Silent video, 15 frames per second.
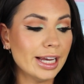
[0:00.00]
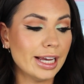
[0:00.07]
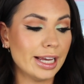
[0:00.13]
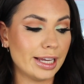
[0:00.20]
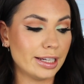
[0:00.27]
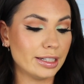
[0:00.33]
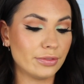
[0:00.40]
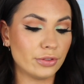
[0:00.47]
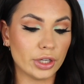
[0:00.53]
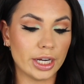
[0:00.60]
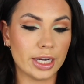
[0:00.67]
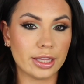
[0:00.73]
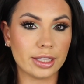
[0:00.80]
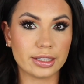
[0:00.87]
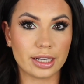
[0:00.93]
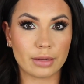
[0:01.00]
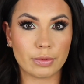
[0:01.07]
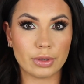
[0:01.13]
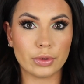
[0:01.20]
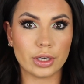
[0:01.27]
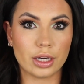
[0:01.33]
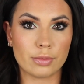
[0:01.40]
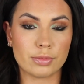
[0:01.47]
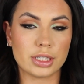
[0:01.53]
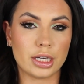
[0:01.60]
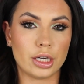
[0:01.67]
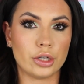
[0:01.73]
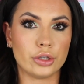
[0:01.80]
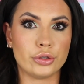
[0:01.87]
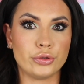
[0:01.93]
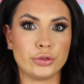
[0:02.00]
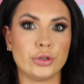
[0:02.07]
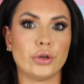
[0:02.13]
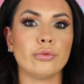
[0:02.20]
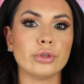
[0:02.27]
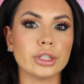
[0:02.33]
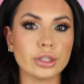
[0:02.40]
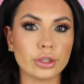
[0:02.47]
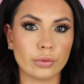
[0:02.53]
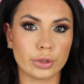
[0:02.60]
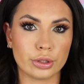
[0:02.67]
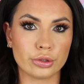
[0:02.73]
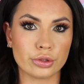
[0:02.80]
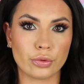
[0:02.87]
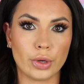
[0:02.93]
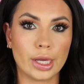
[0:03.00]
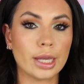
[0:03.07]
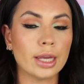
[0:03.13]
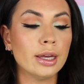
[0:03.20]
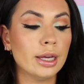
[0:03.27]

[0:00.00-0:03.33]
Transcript: And if you're anything like me when it comes to hair and you don't really know what you're doing